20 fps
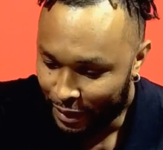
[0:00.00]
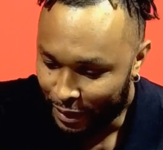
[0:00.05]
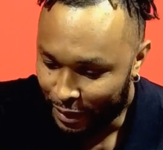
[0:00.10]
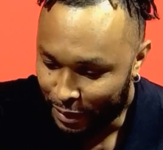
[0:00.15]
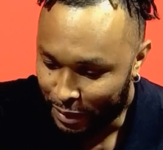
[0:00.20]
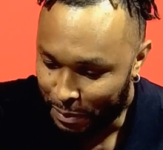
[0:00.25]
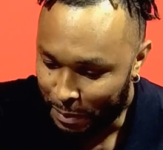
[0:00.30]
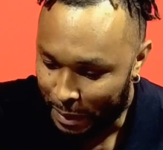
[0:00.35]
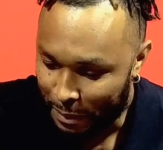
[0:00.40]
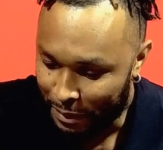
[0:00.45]

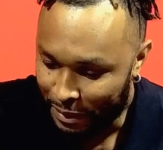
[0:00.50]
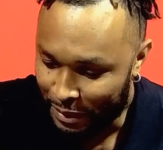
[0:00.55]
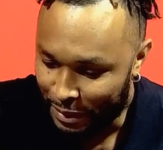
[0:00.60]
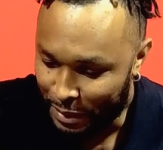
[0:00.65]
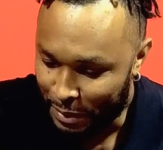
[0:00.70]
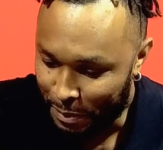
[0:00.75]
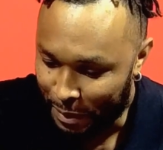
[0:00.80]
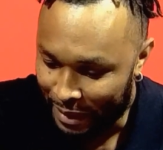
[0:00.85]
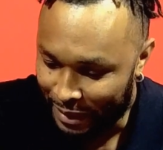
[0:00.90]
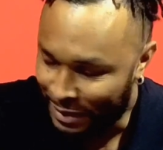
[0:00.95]
you
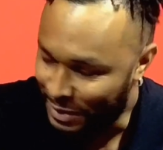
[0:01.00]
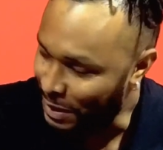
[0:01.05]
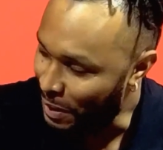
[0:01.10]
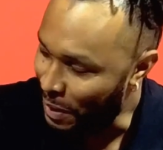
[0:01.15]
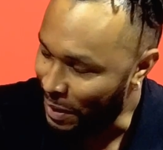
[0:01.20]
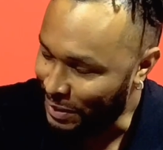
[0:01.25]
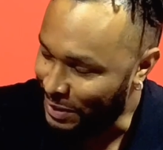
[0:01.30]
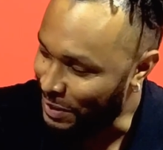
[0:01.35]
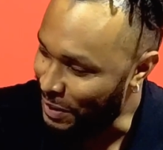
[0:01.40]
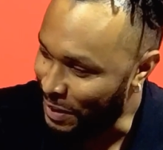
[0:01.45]
made it to
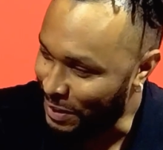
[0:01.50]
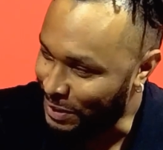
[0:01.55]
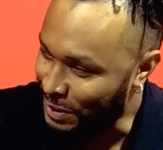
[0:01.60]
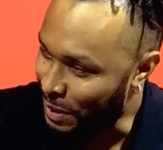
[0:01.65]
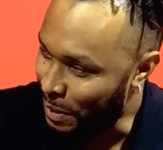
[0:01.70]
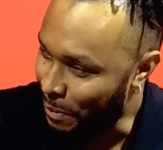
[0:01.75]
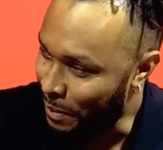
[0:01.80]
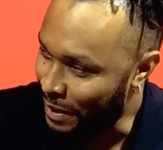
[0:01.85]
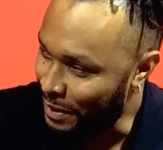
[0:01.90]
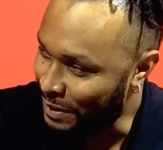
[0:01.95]
RTR
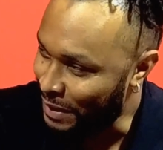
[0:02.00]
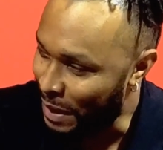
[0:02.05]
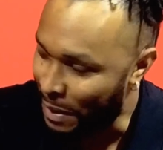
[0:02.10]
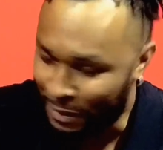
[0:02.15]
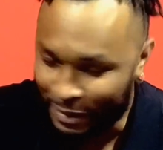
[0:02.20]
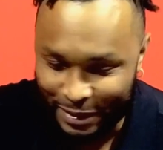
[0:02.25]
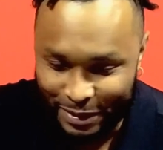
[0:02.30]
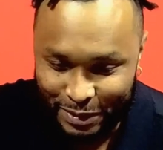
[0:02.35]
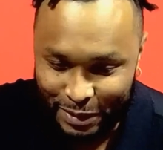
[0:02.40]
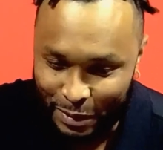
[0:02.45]
SAR major, and I
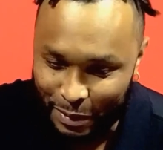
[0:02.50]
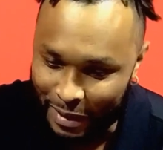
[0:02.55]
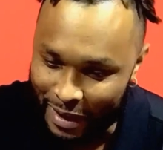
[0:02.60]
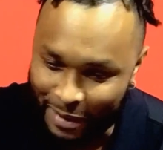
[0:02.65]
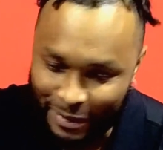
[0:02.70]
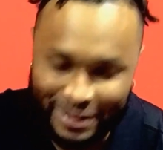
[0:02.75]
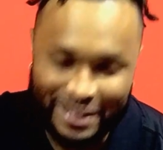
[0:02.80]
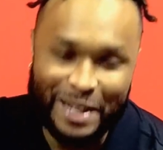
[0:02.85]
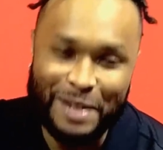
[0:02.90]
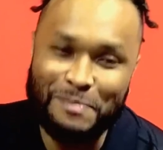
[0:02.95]
was
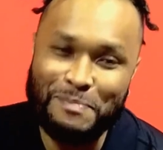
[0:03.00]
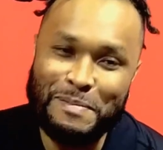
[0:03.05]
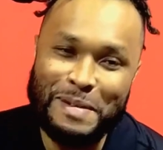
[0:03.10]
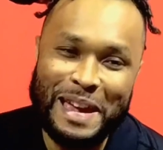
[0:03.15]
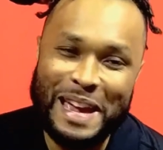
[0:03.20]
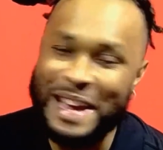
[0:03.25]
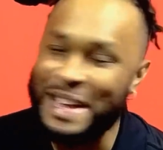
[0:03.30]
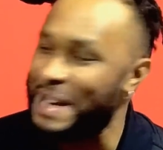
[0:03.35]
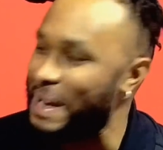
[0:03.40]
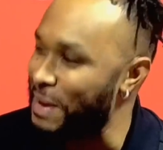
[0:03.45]
like,
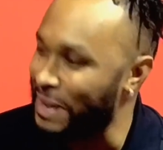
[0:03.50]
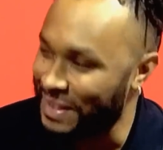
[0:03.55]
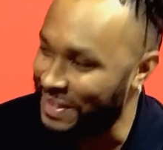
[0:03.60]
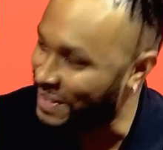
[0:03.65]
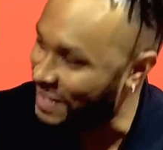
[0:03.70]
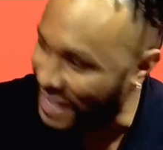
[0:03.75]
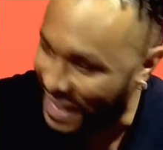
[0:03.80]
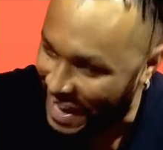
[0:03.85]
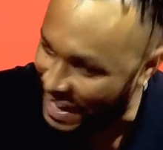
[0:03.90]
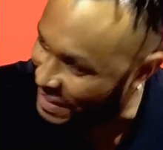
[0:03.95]
man,
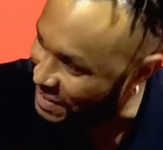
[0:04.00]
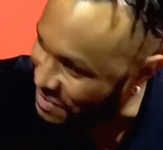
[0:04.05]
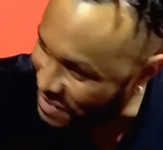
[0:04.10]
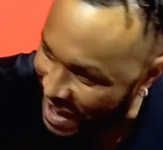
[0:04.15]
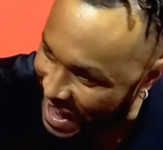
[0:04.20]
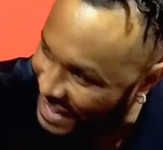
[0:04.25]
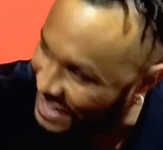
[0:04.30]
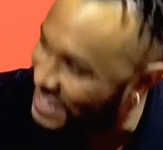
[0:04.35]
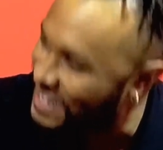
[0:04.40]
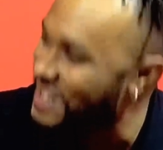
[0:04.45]
they got the
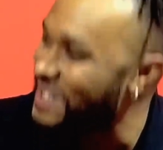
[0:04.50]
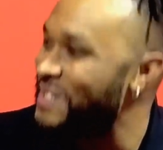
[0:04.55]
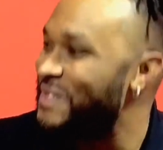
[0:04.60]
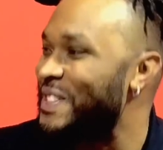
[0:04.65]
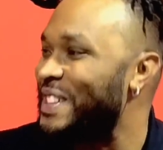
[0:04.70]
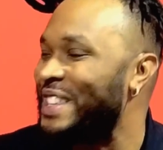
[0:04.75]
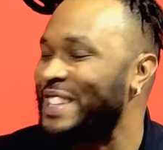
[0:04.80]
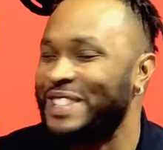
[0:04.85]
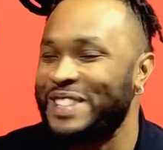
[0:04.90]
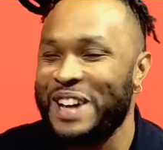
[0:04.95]
right dude
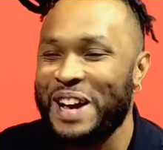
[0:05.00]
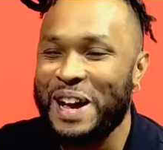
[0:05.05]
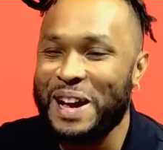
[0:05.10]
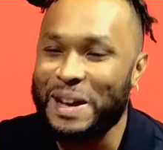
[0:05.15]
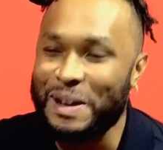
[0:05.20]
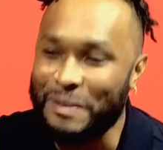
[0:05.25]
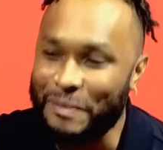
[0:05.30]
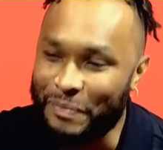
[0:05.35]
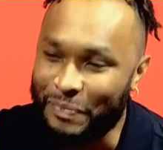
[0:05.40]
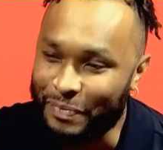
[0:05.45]
for the
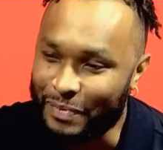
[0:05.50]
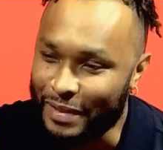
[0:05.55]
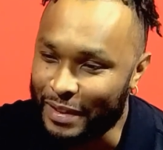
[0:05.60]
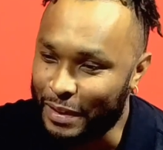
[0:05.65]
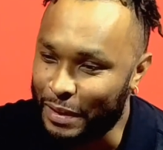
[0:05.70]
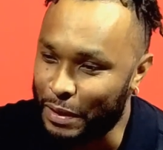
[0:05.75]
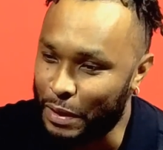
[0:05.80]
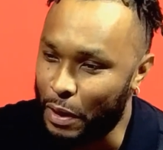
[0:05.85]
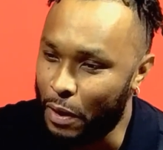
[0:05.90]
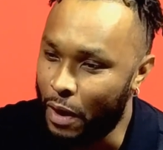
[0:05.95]
job.
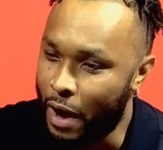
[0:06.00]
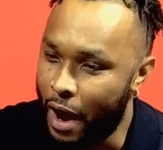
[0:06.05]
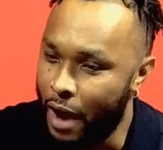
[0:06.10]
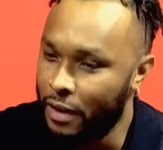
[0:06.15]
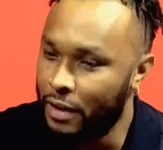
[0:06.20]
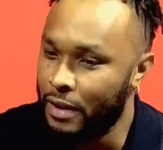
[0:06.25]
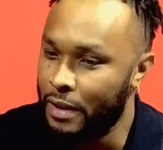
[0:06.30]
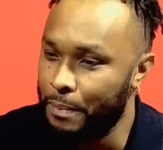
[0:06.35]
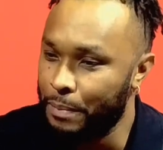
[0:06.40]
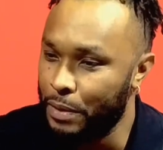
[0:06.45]
How
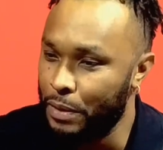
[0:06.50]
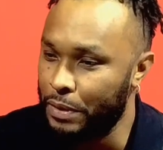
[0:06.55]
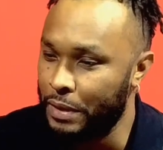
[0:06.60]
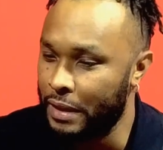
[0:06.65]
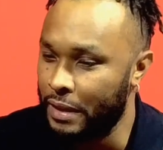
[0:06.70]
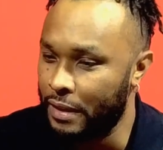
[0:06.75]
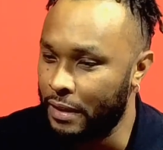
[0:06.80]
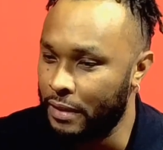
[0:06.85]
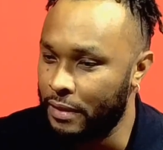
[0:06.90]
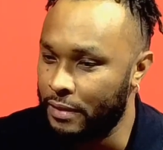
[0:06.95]
come you didn't